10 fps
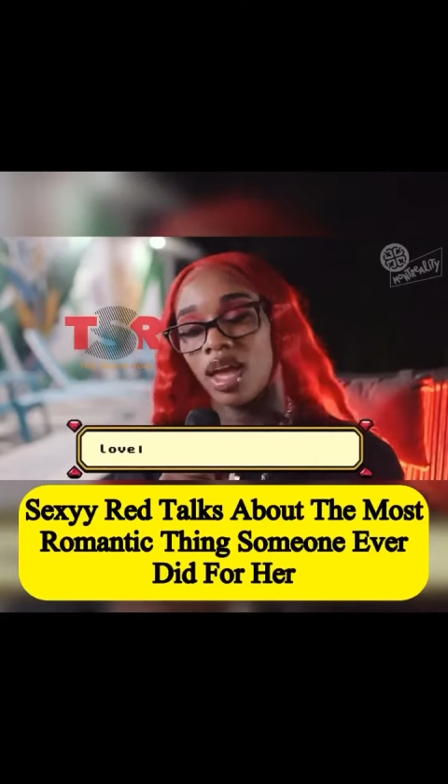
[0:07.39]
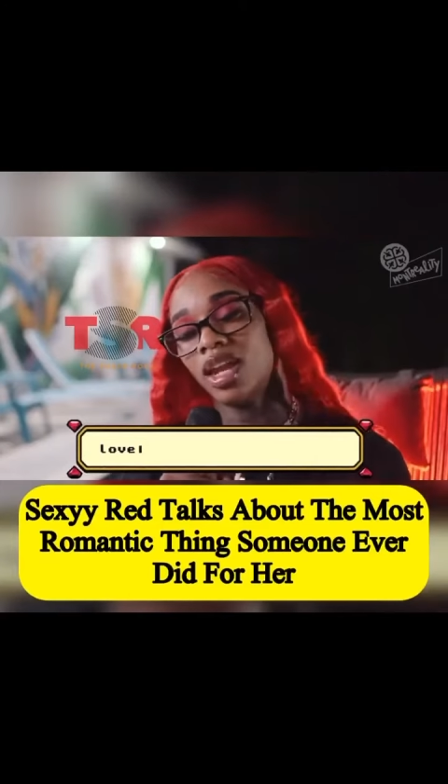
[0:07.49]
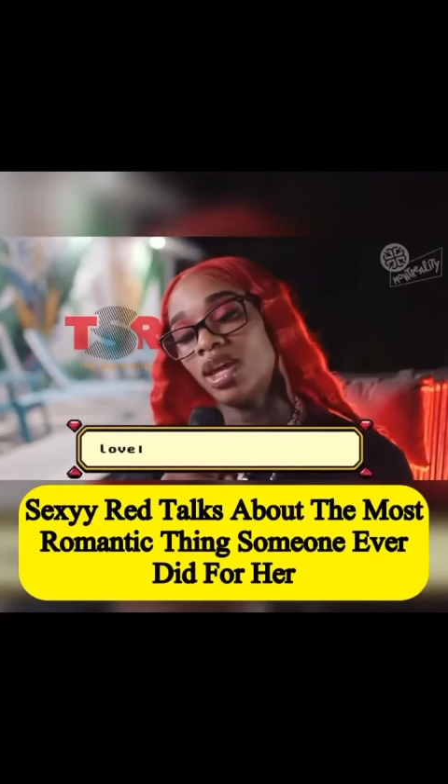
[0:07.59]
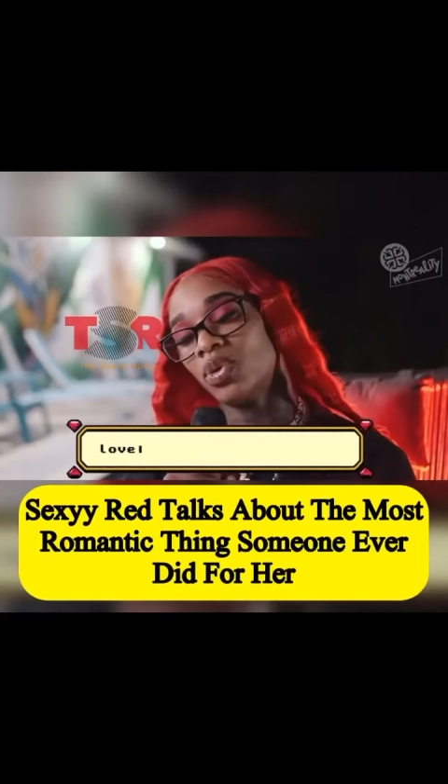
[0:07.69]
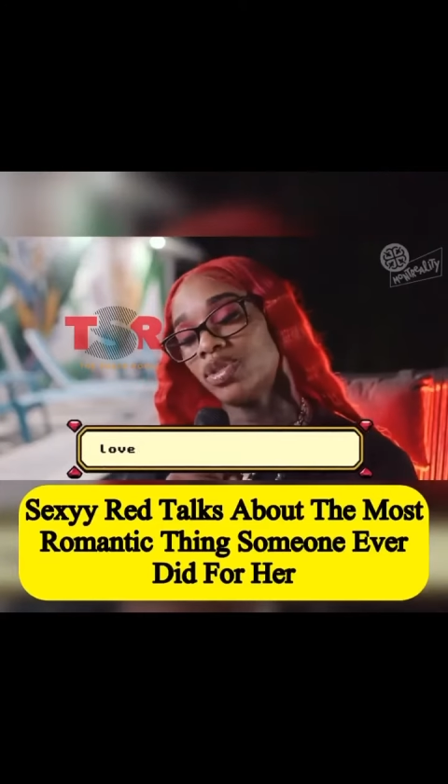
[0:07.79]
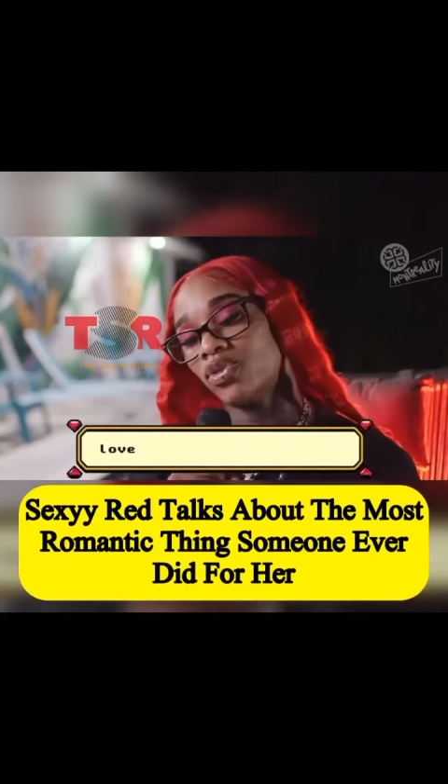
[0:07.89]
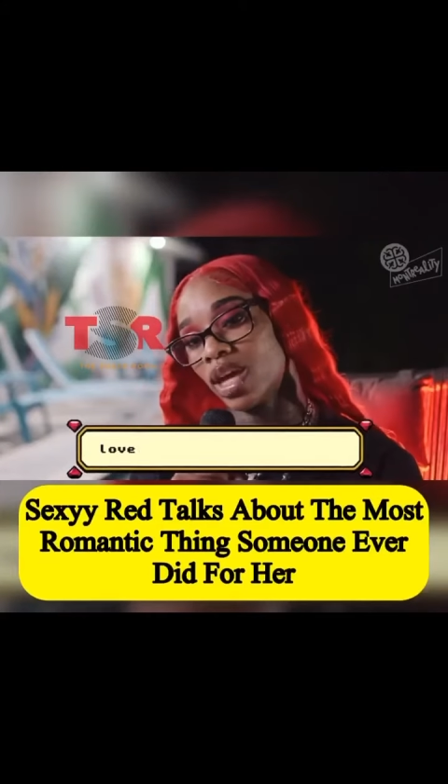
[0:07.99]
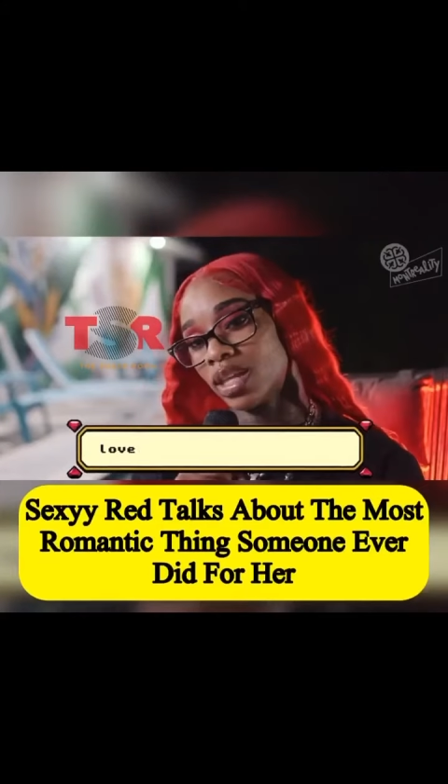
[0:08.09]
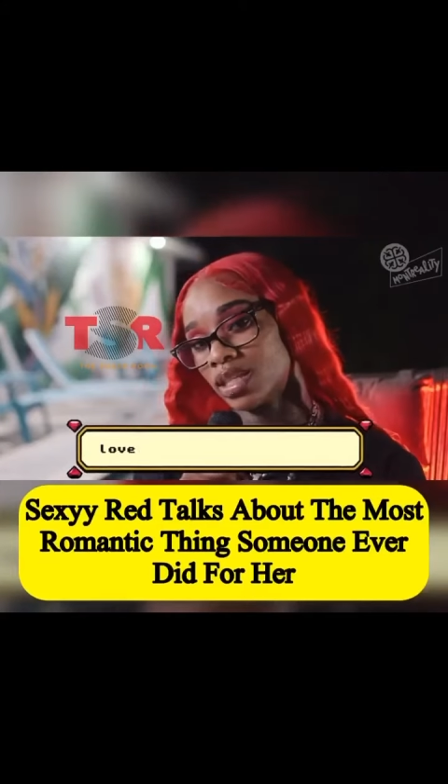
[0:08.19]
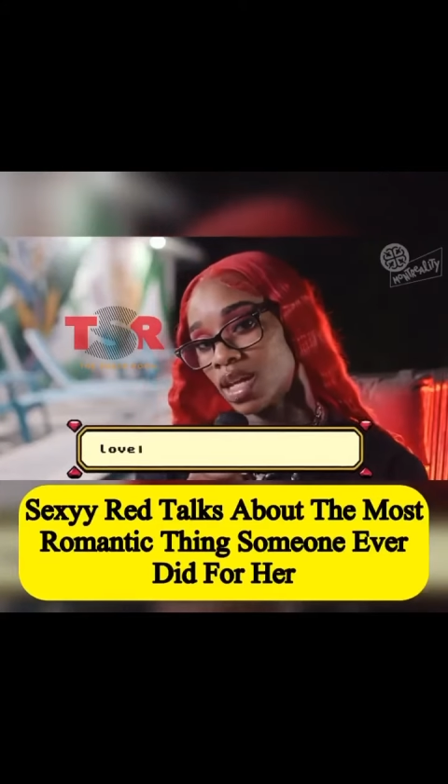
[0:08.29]
And it was
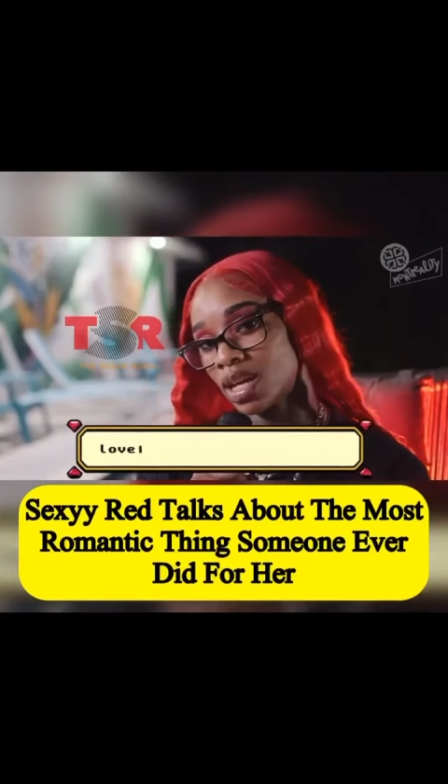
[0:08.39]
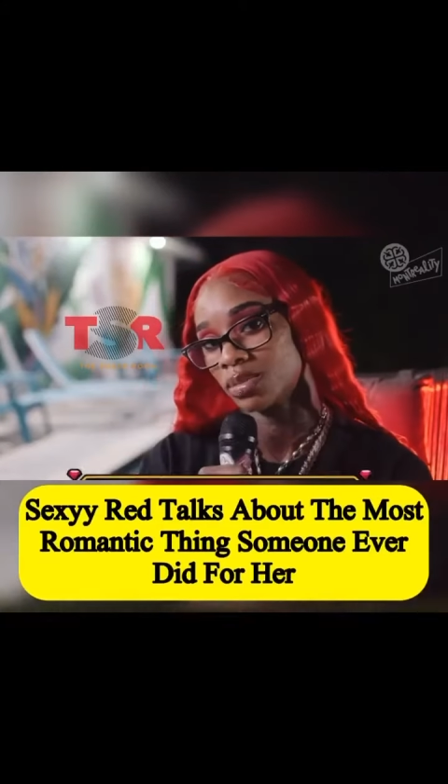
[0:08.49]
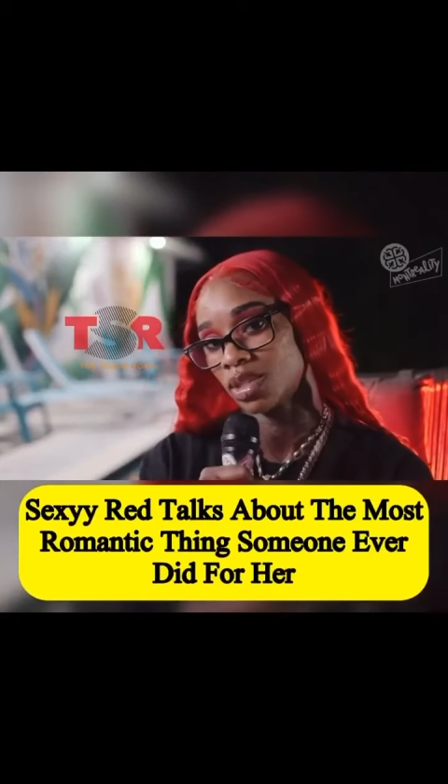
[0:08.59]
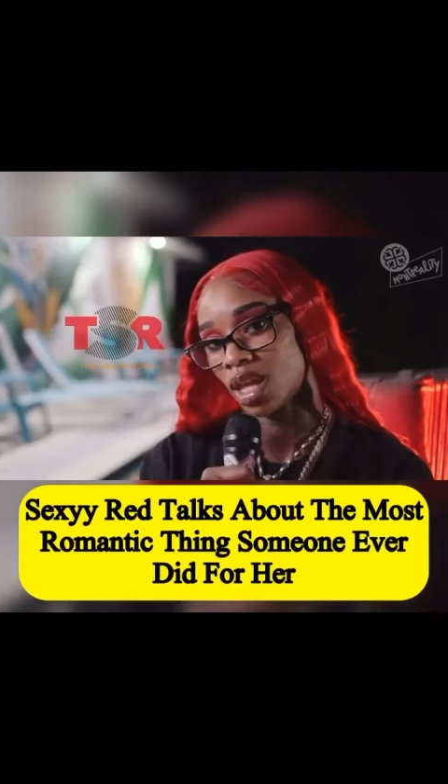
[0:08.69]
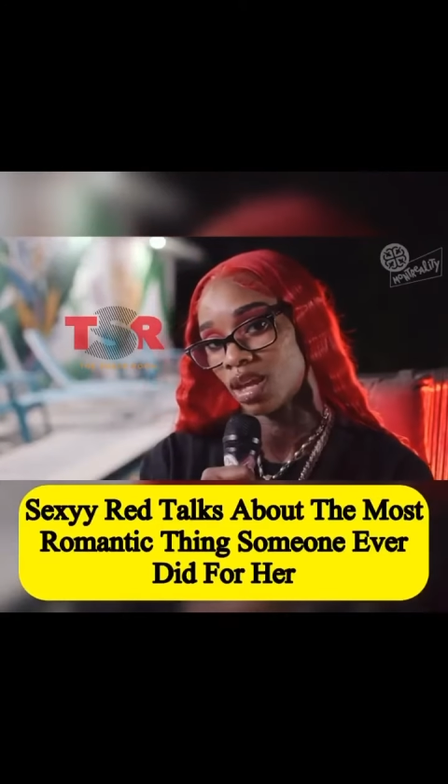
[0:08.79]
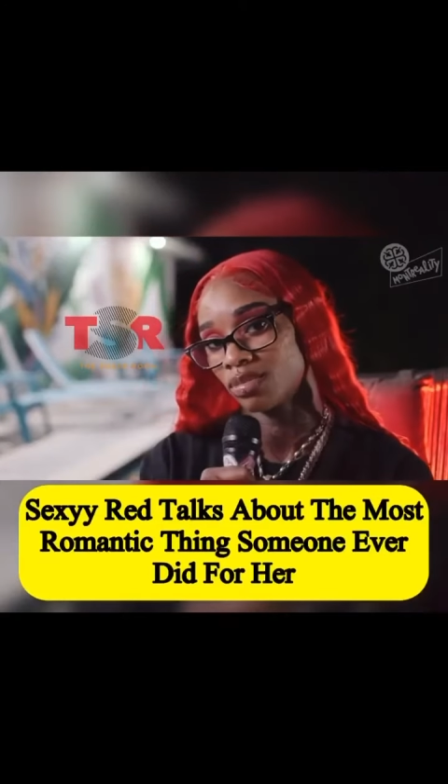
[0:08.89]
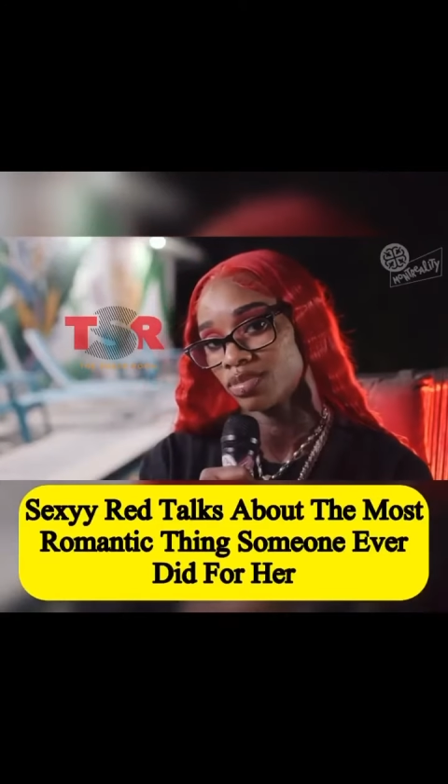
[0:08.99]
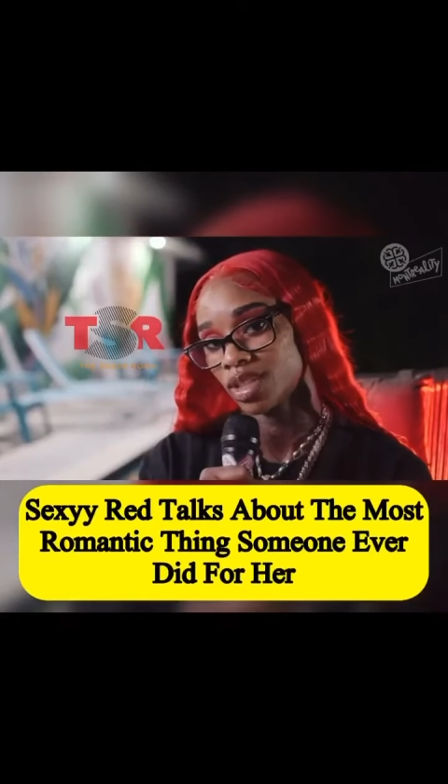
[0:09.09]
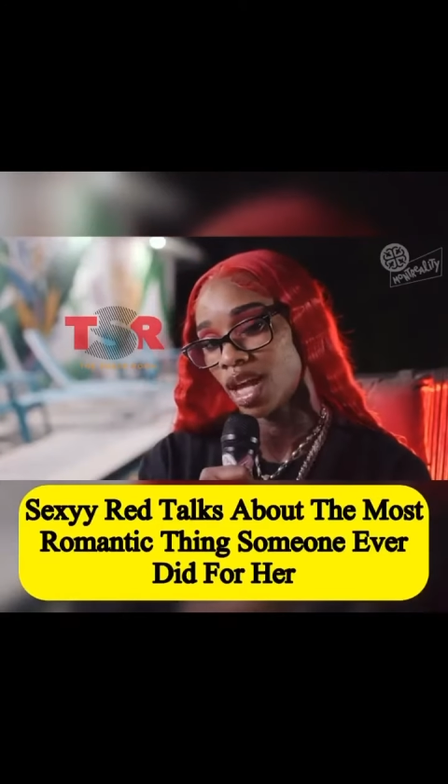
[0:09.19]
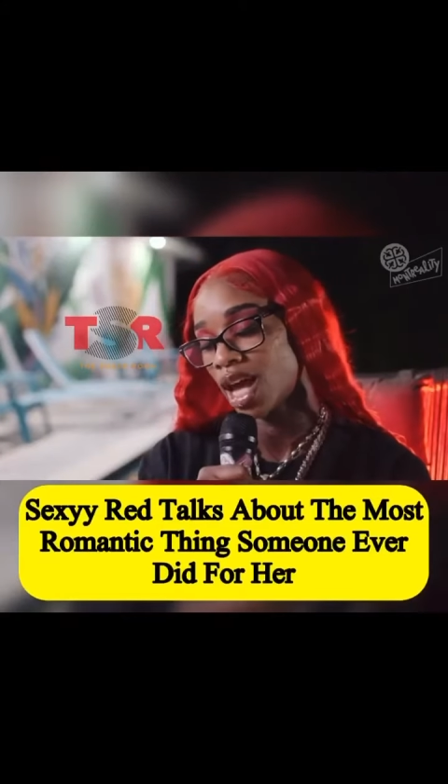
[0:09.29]
Valentine's Day.
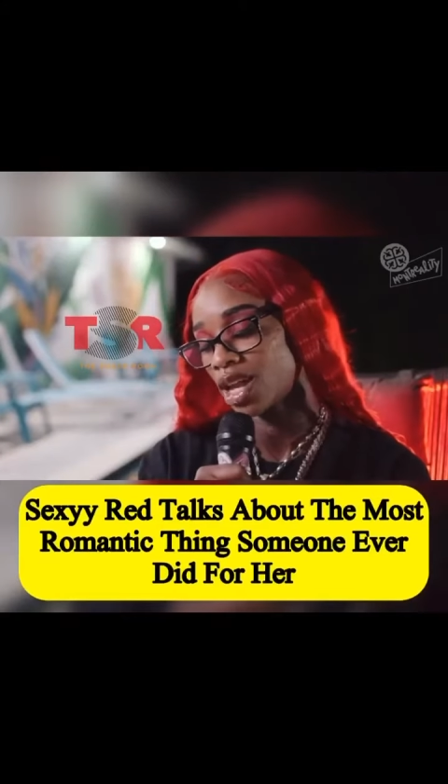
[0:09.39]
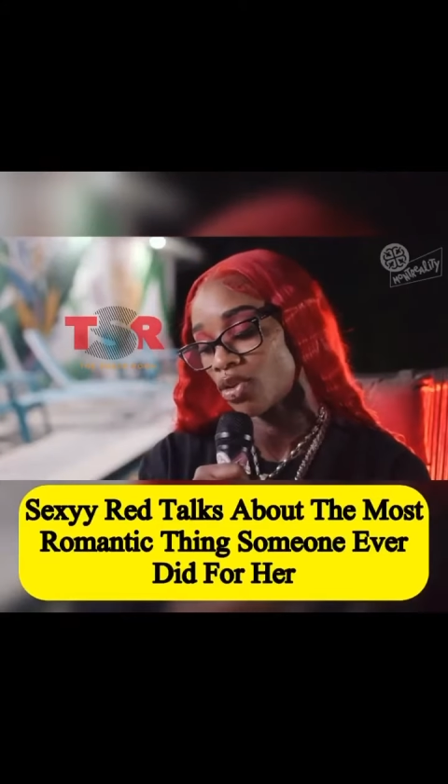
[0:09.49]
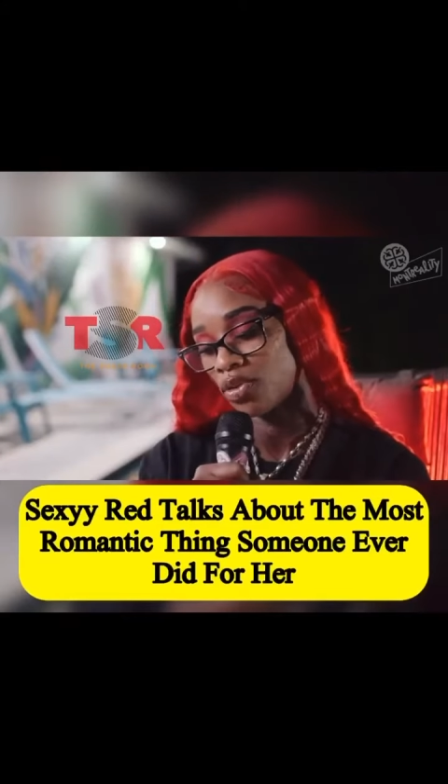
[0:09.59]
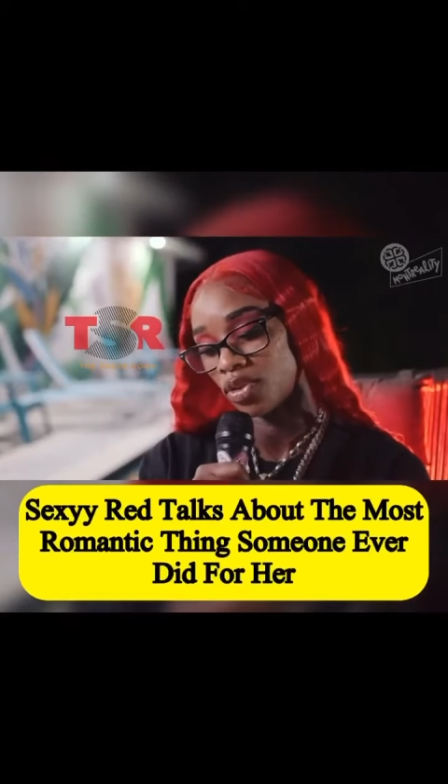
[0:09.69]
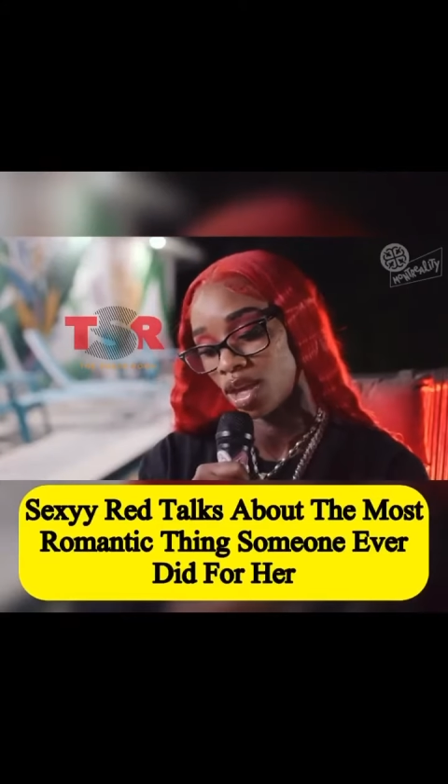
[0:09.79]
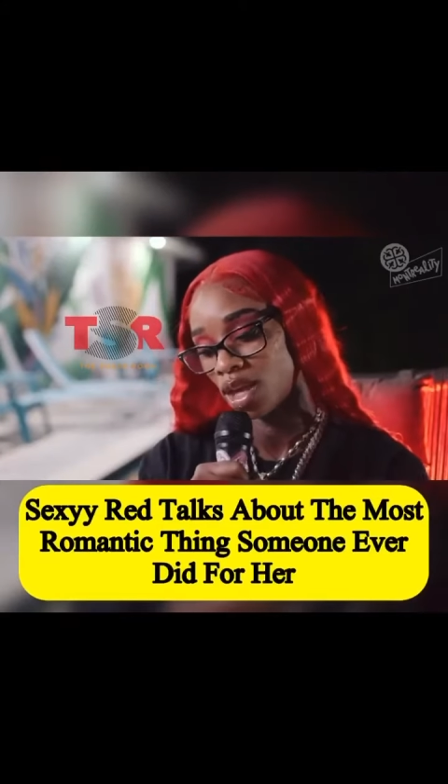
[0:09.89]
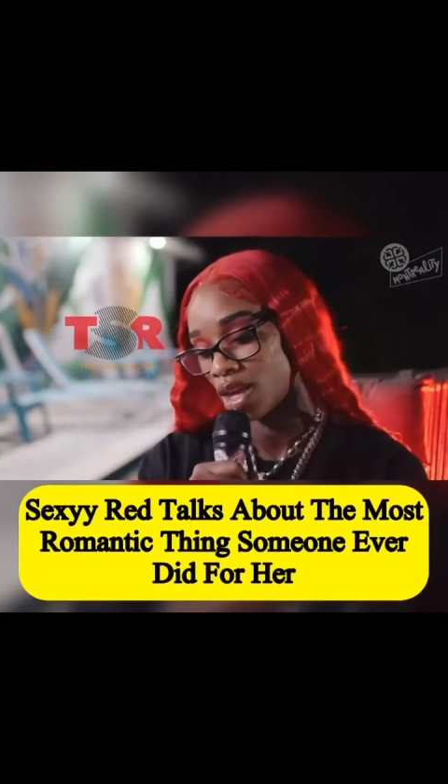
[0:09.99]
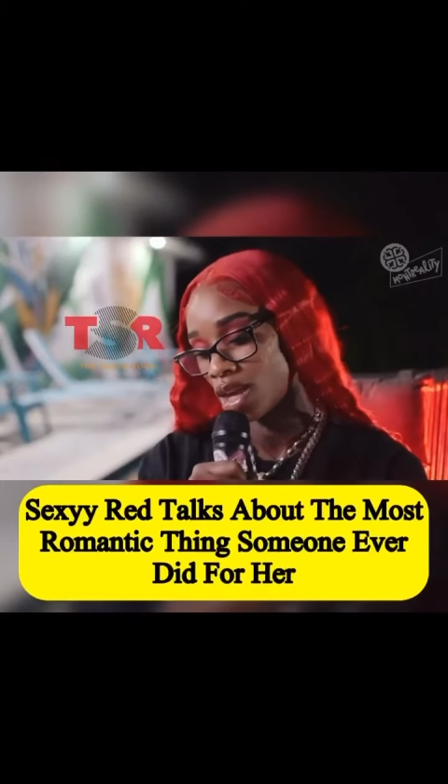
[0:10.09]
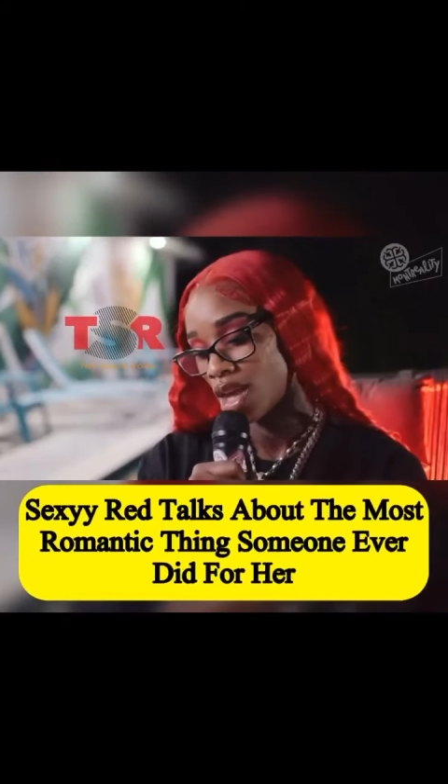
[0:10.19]
I'll never forget.